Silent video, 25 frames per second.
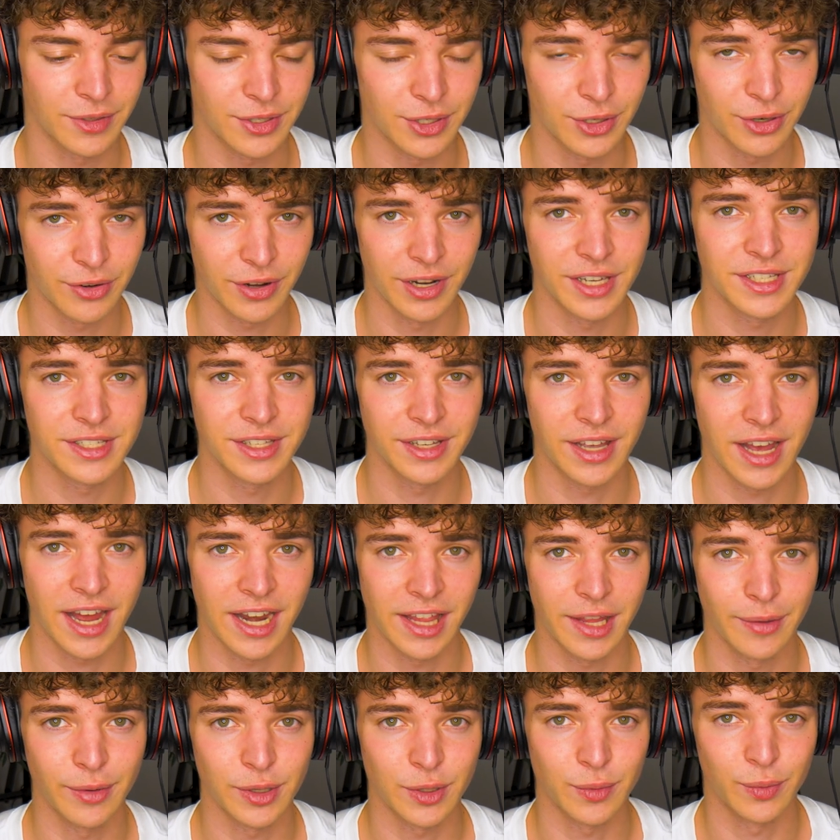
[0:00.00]
So Chris, the
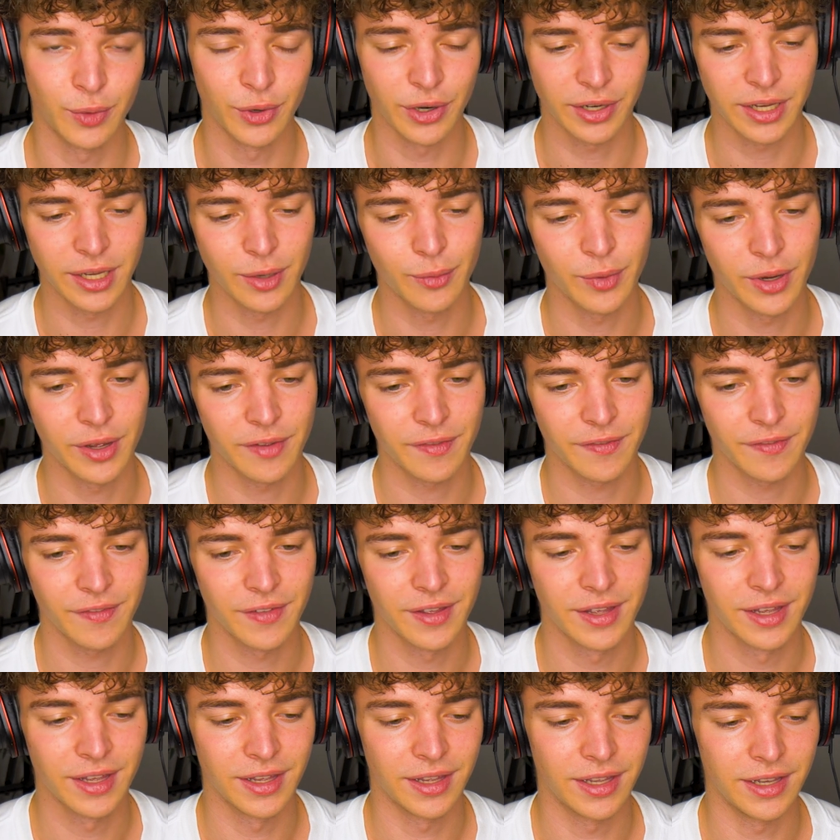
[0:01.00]
guy that I was working
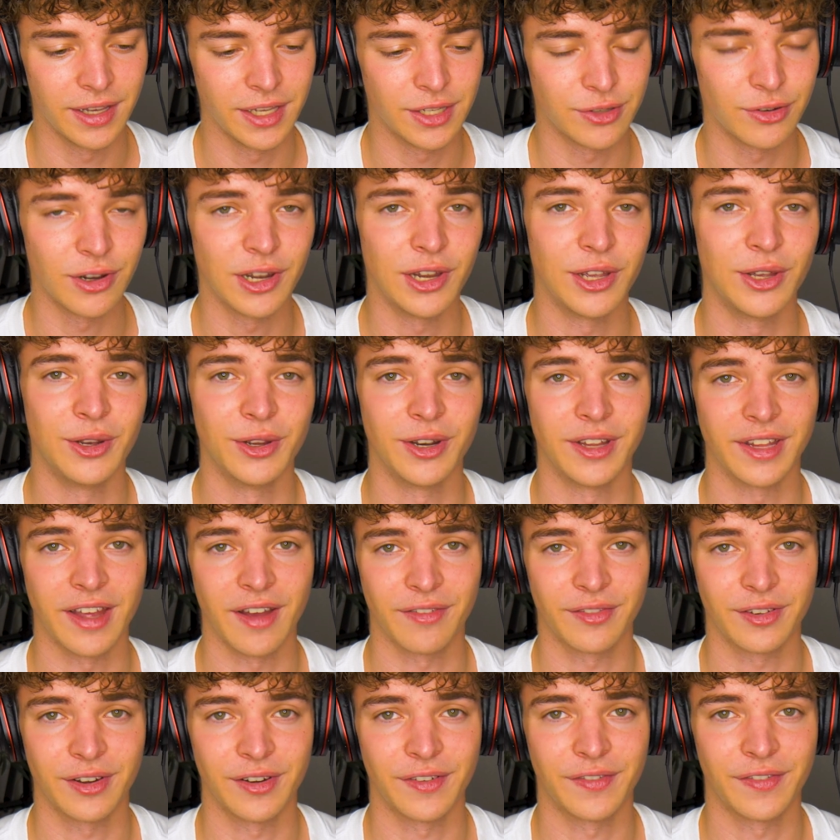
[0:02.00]
with, he's really good at
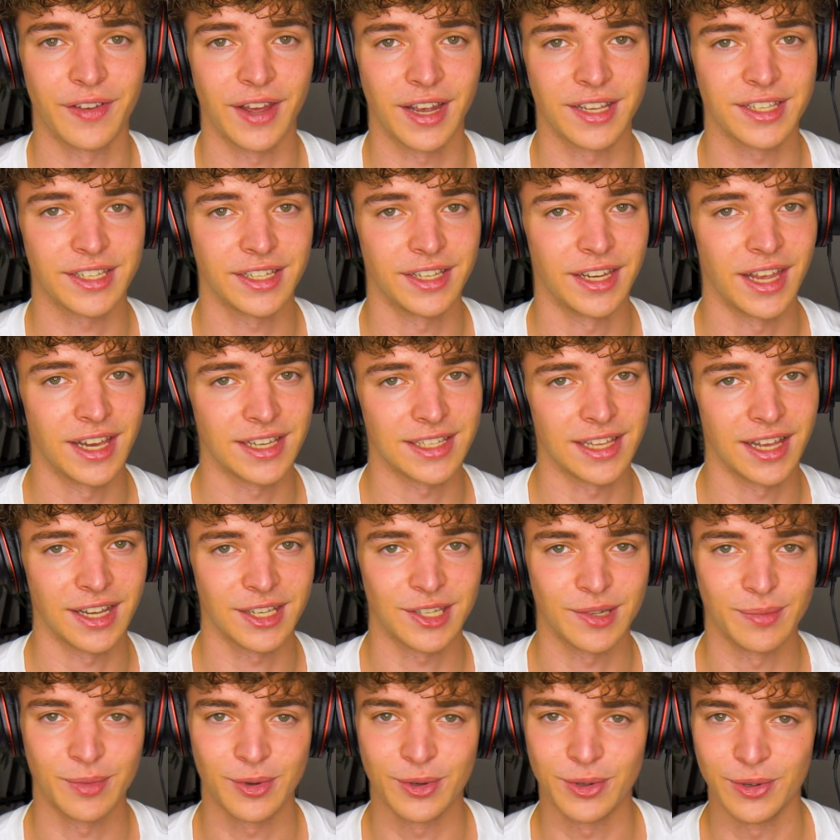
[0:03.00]
After Effects and he has
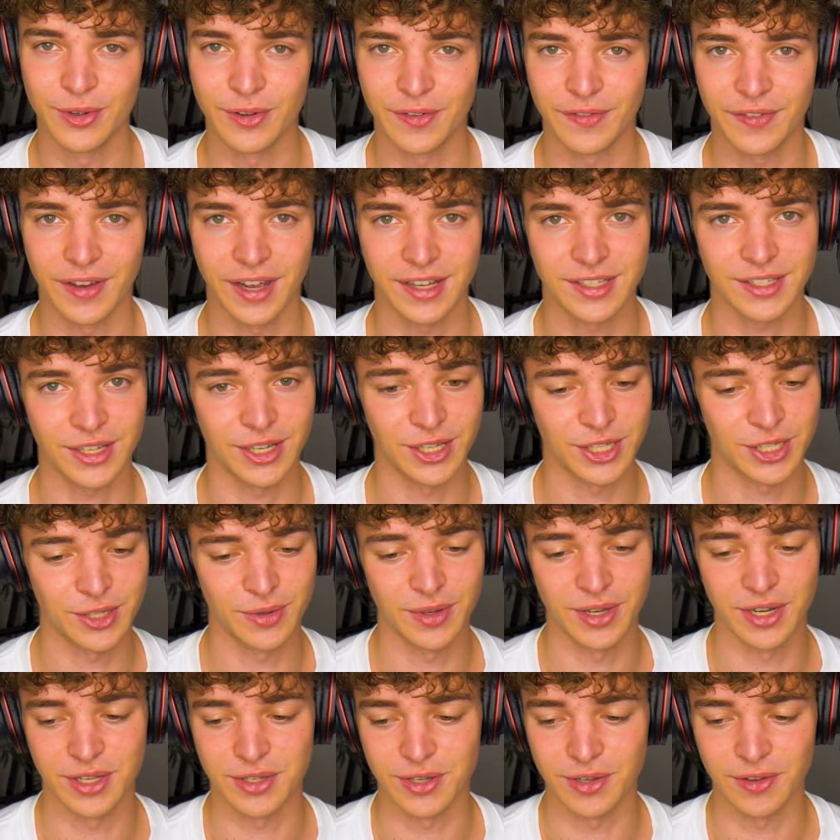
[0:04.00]
like some cool effects. Also
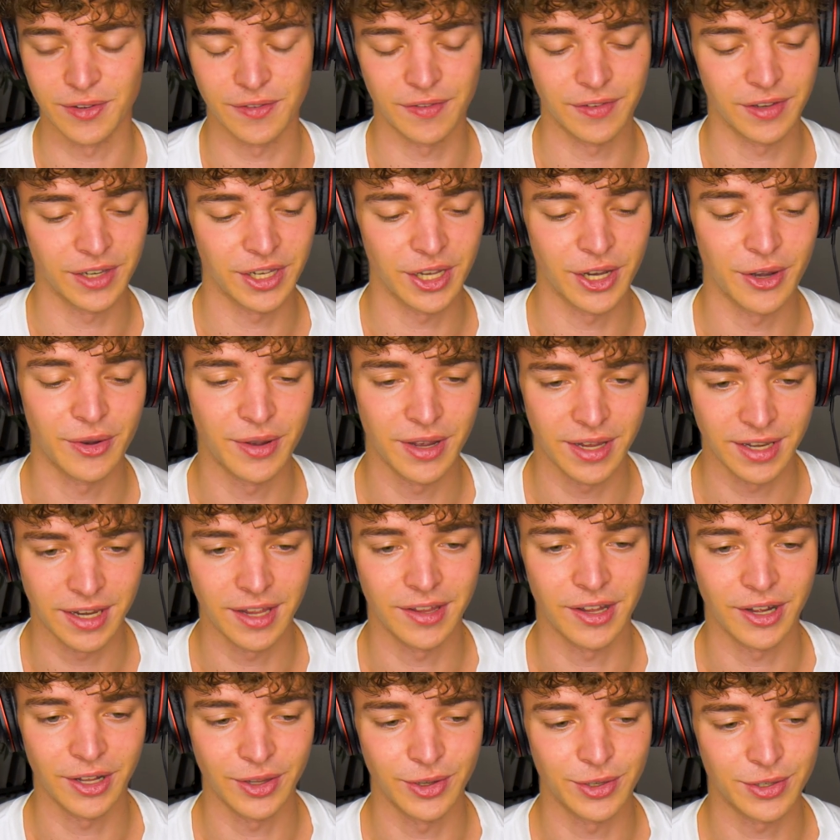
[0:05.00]
in this whole video, he
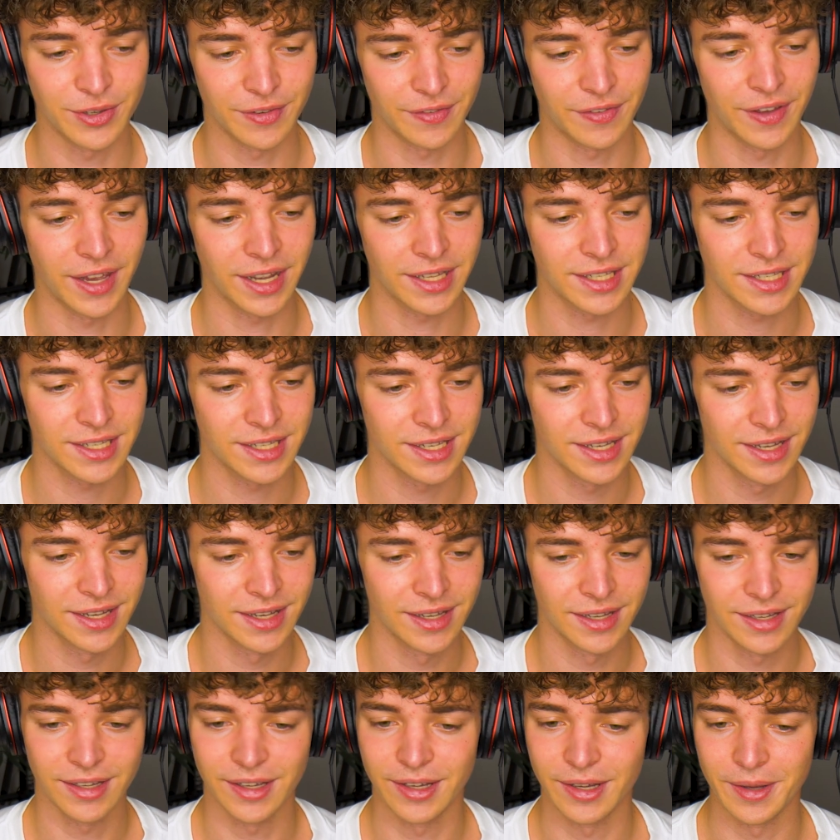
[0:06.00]
did all those effects.
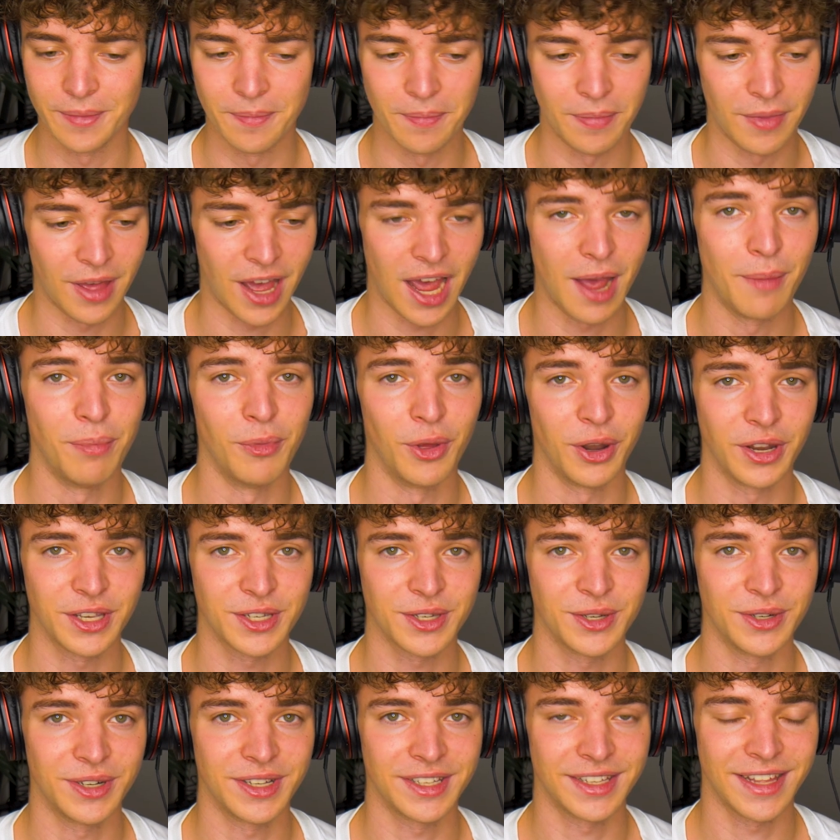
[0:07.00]
I'm not
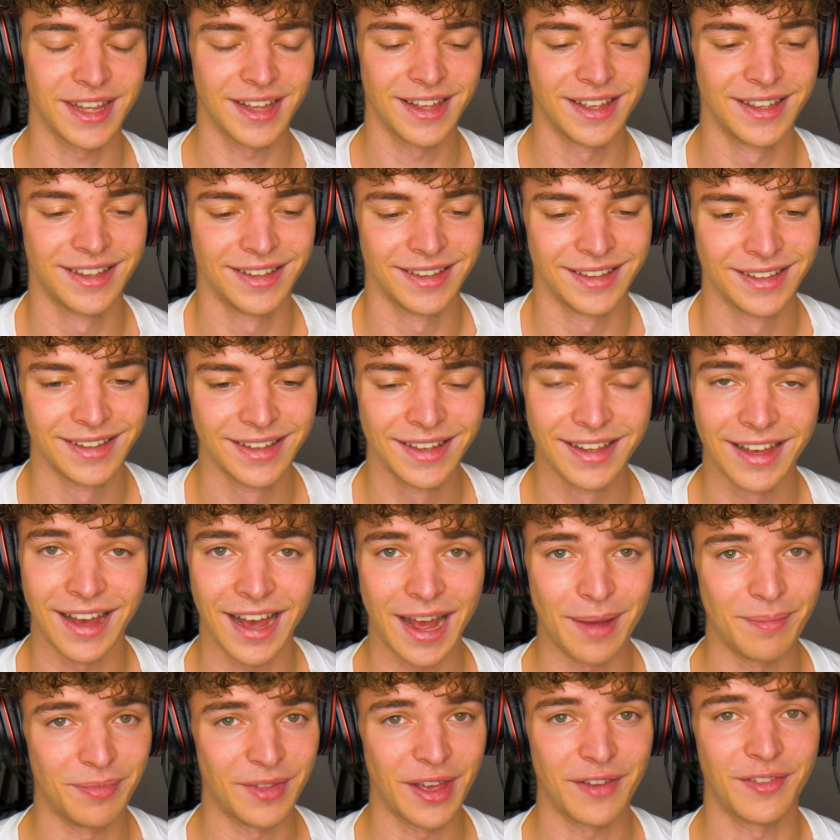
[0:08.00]
as good at that.
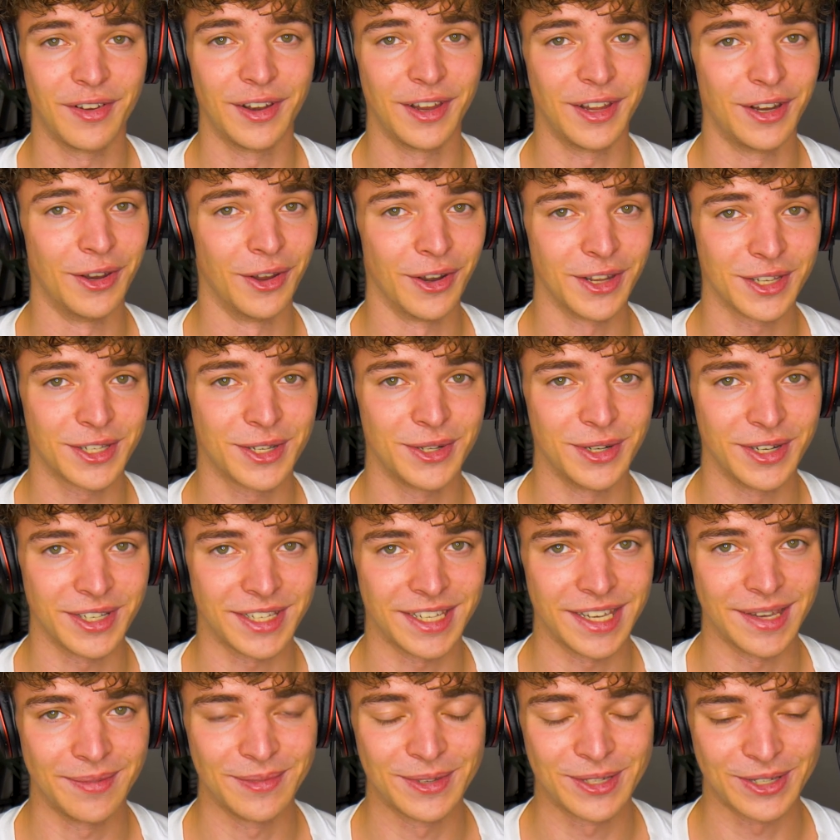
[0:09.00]
I'm definitely not as good
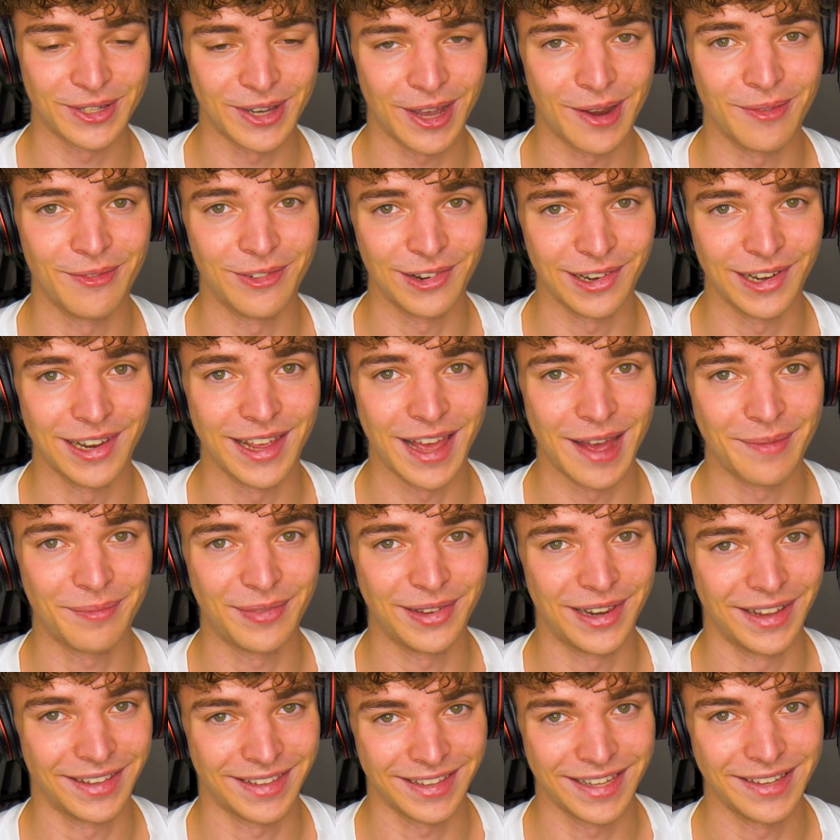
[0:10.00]
as him, so I'm really
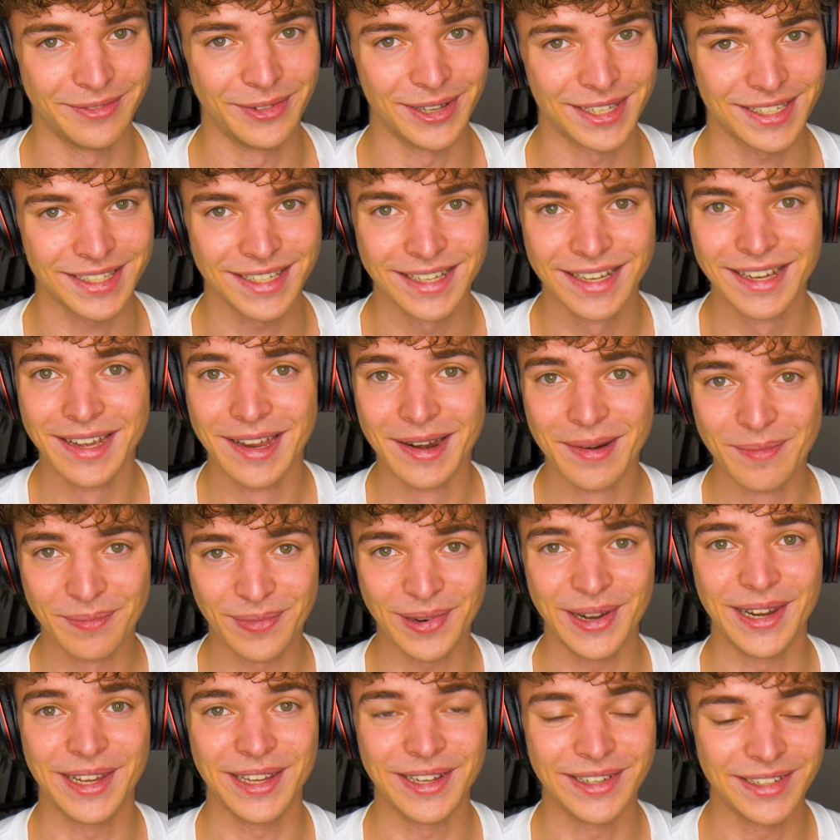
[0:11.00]
happy that he was pretty